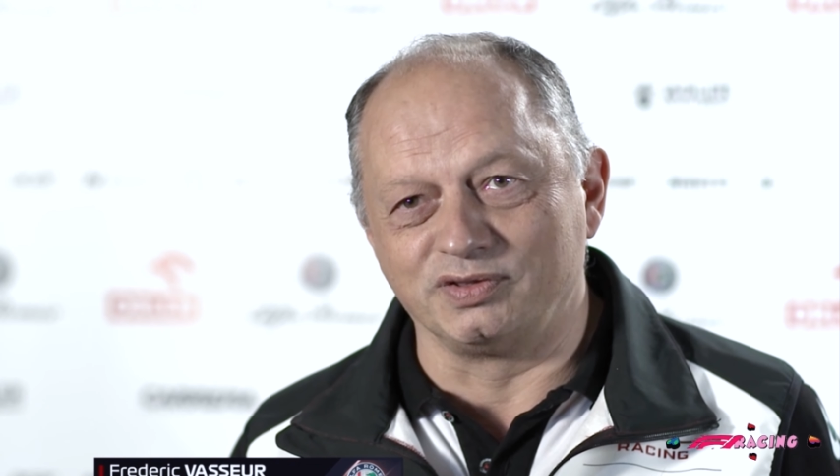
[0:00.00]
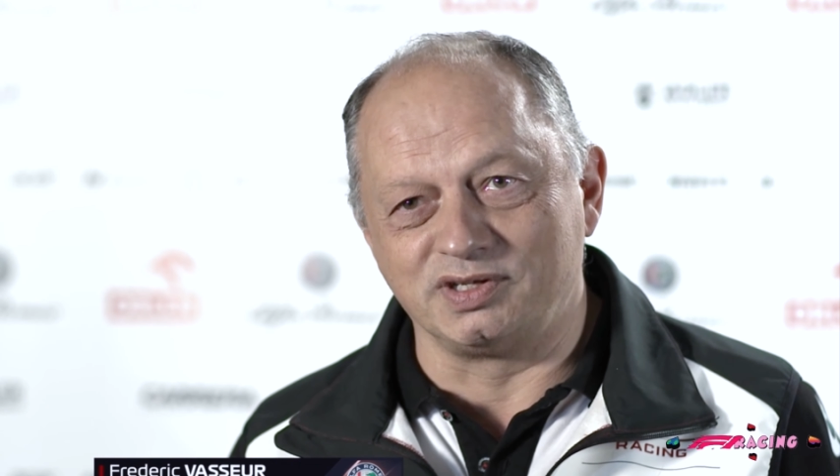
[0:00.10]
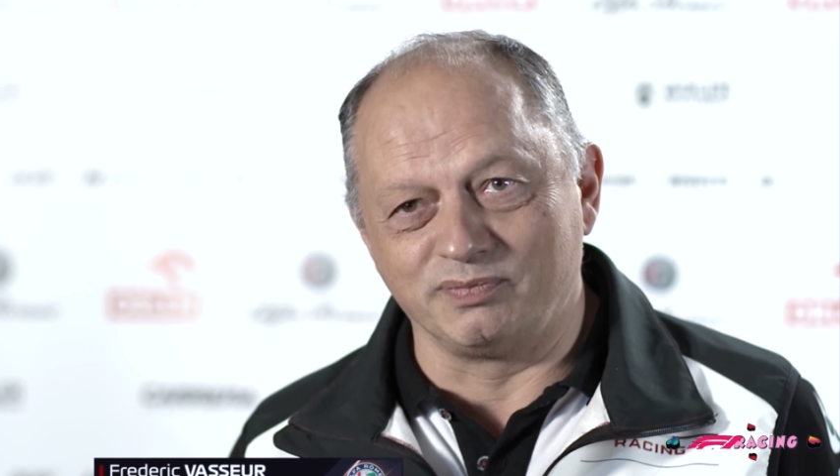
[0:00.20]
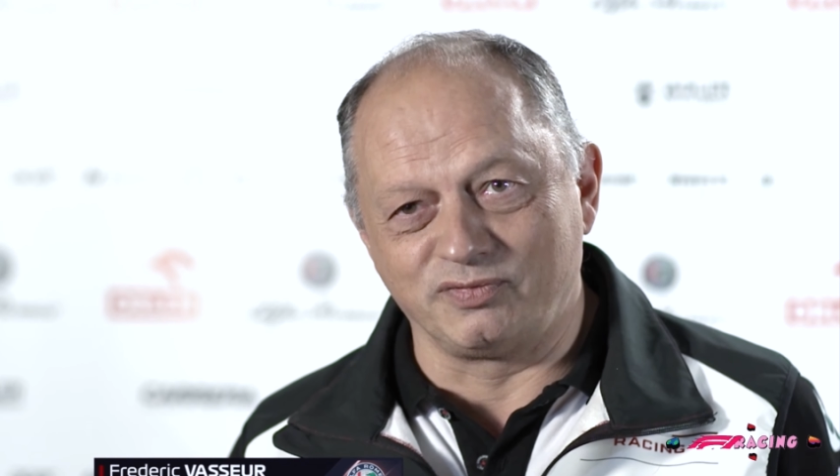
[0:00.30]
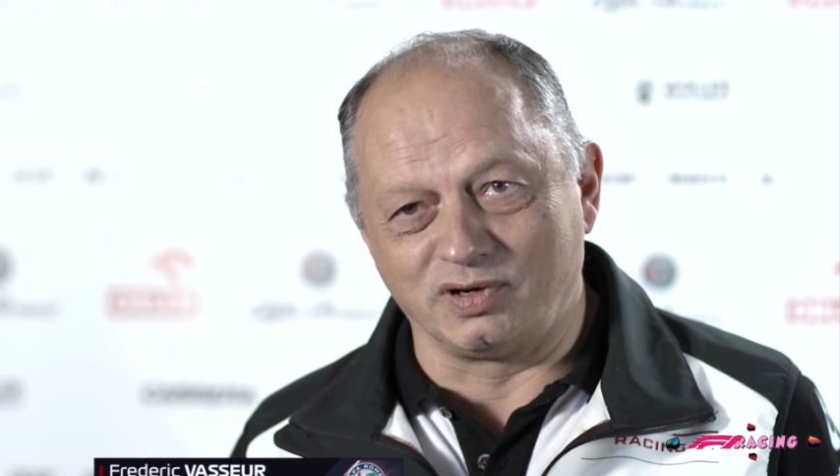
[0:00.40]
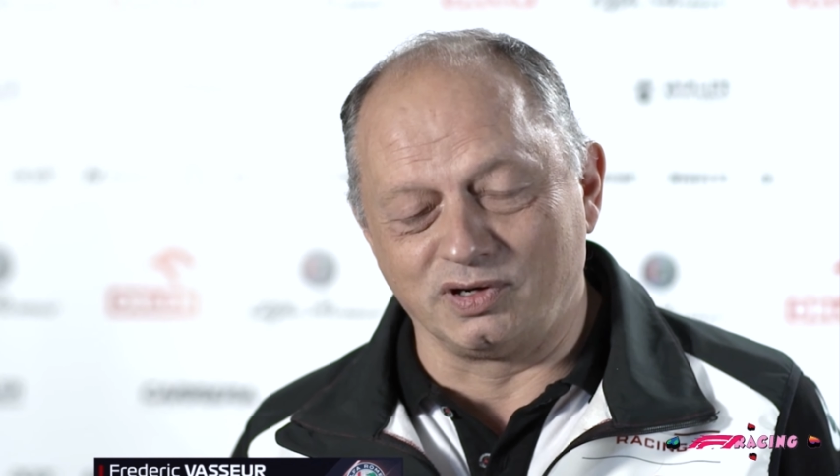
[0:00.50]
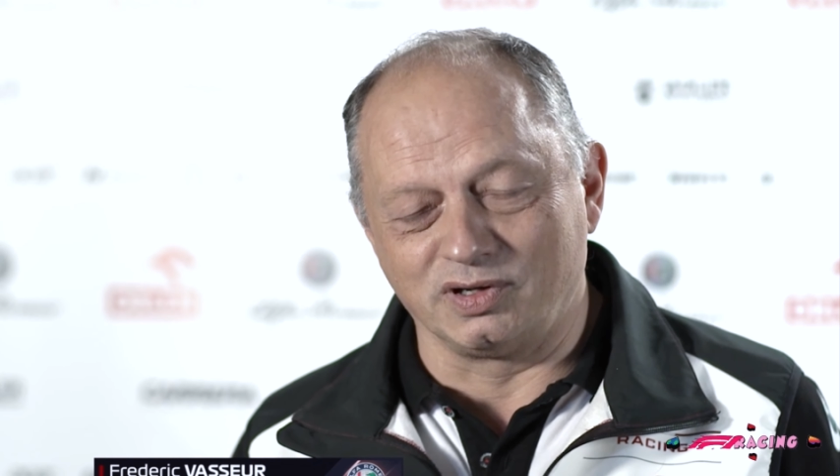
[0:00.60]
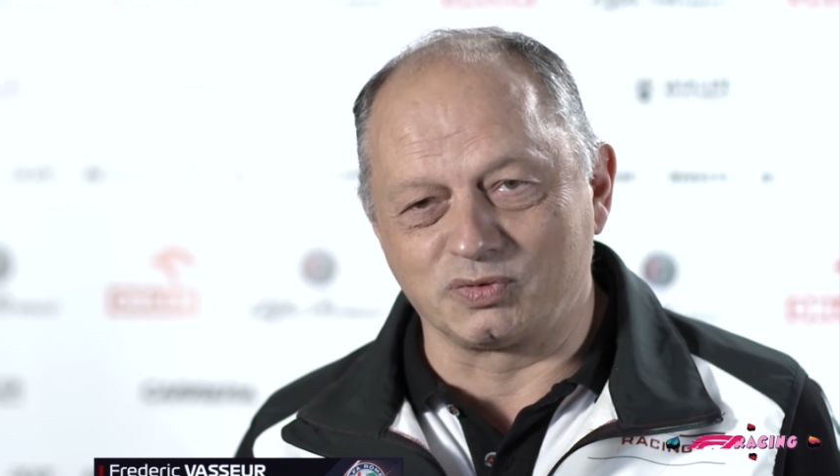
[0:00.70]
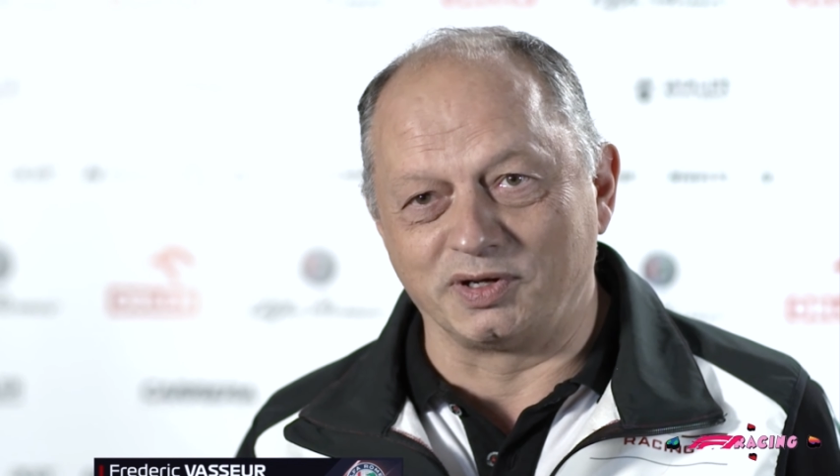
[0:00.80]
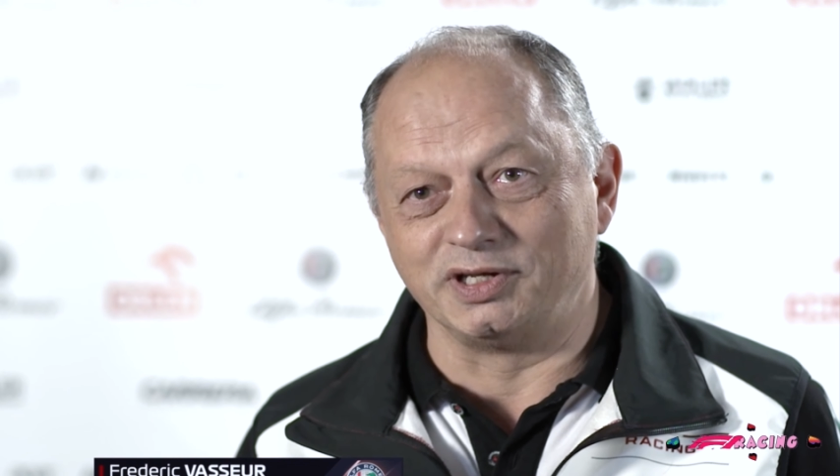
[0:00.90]
team
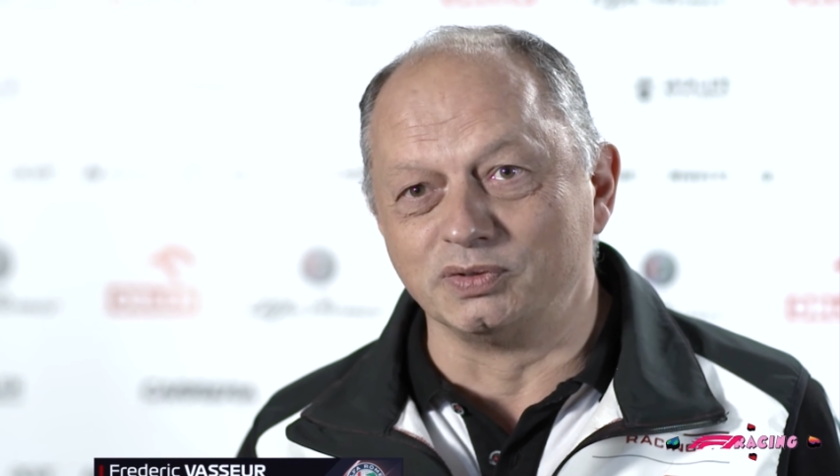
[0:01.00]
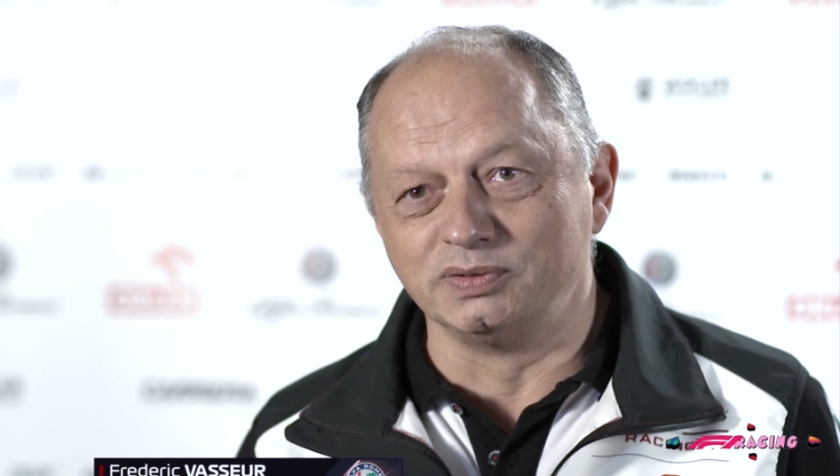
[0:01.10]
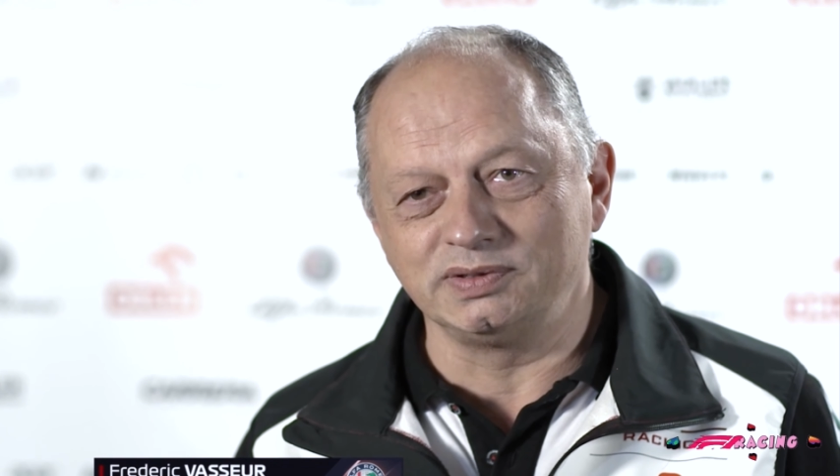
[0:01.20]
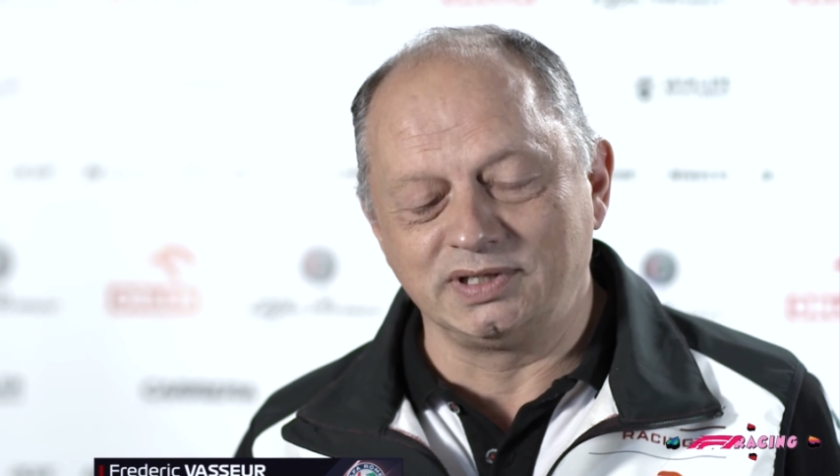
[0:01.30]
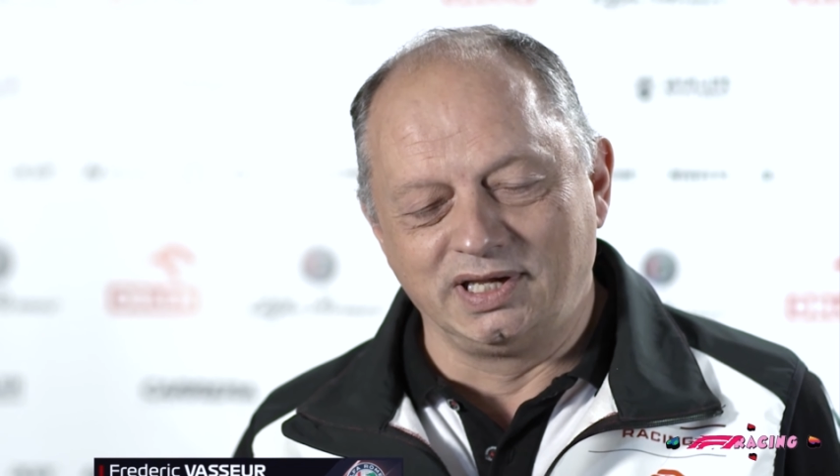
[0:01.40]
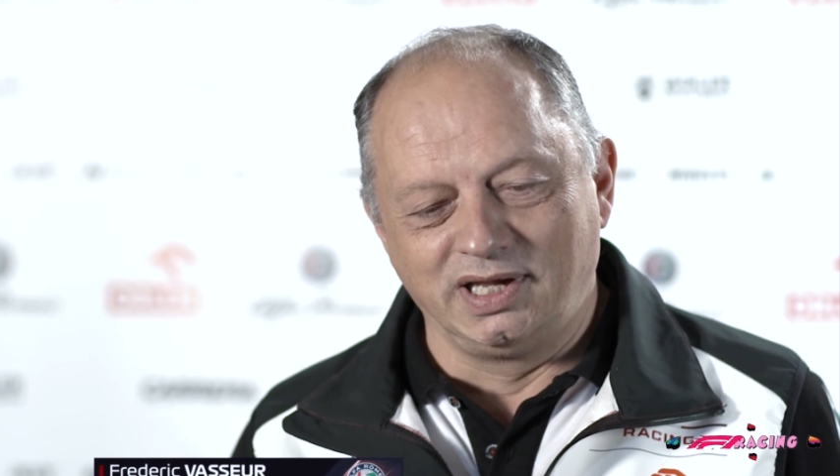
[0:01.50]
for 22.